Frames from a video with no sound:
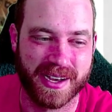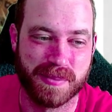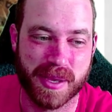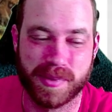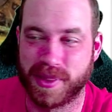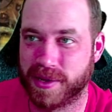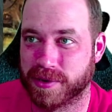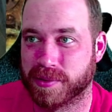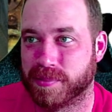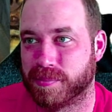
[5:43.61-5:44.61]
Maybe
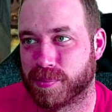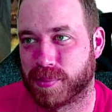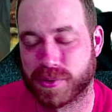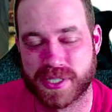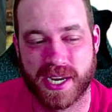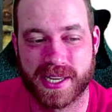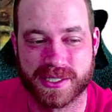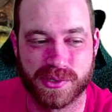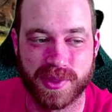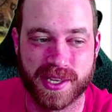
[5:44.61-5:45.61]
they're pertaining
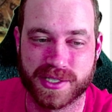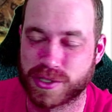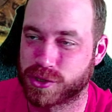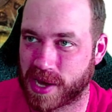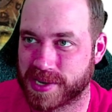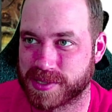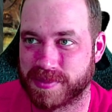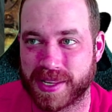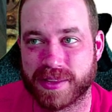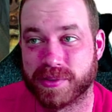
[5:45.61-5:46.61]
to these stratagems
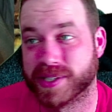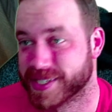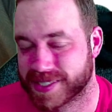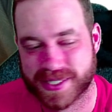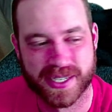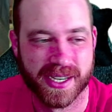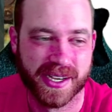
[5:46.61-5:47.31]
that they released.